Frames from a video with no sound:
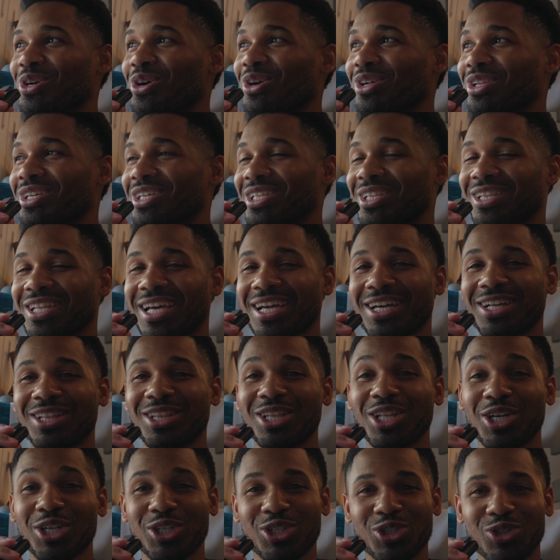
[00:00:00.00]
to call it like a
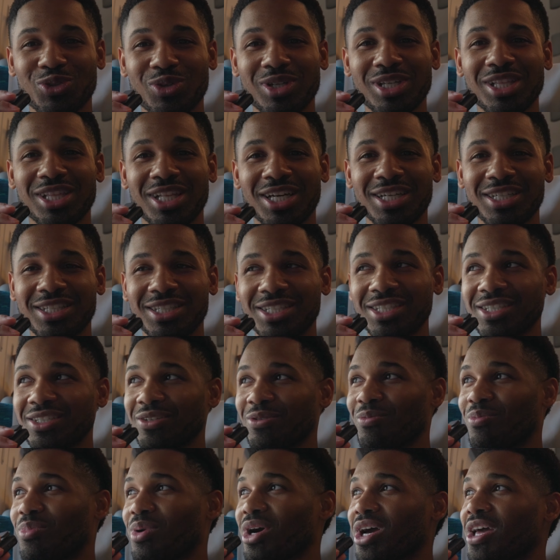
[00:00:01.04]
luxury lunch,
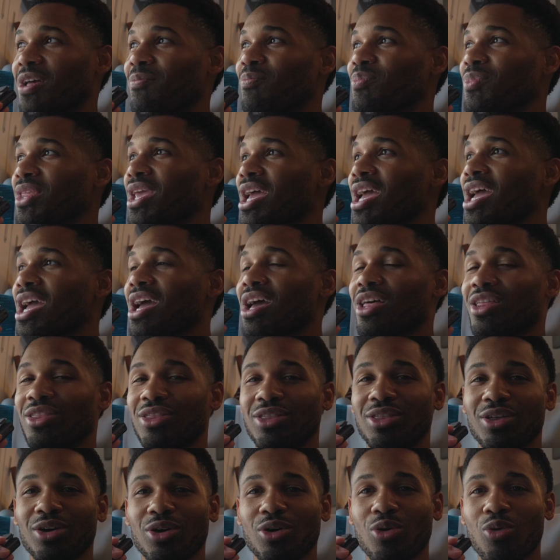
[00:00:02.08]
but
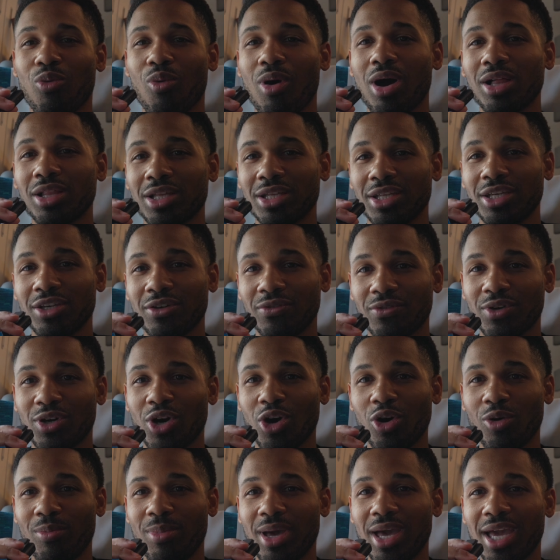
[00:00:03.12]
the quality of
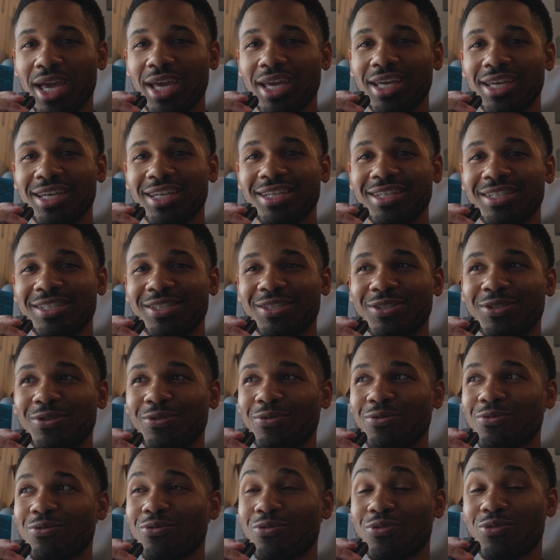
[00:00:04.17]
Kobe is
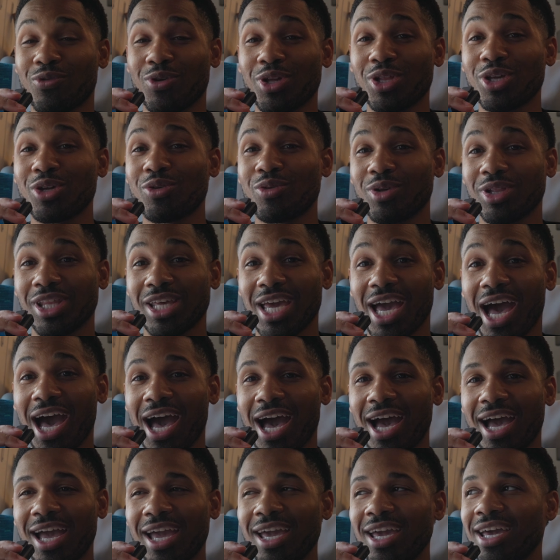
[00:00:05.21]
really, really
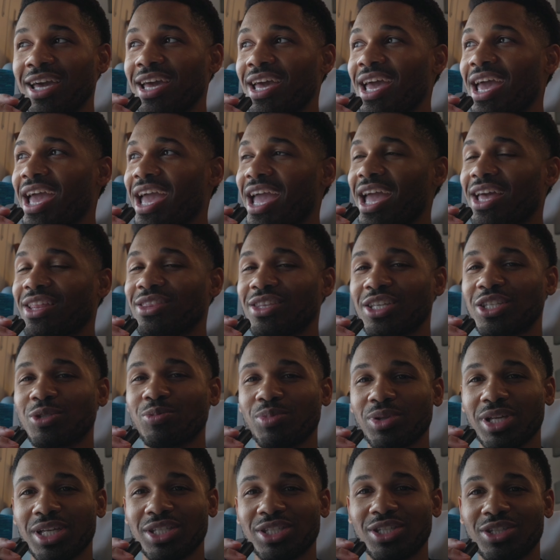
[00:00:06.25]
high and this
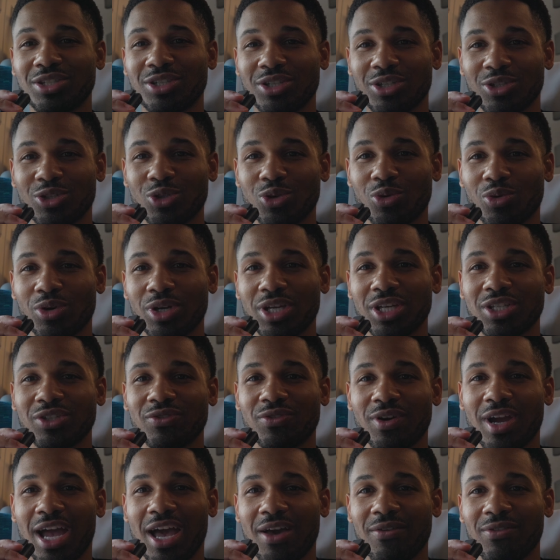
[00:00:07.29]
place is notorious
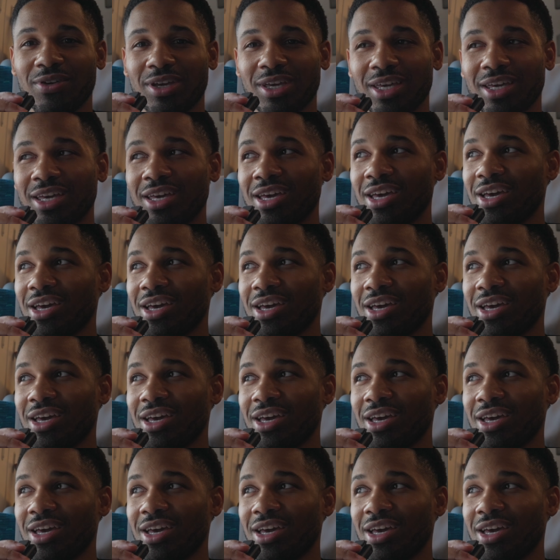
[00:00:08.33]
for having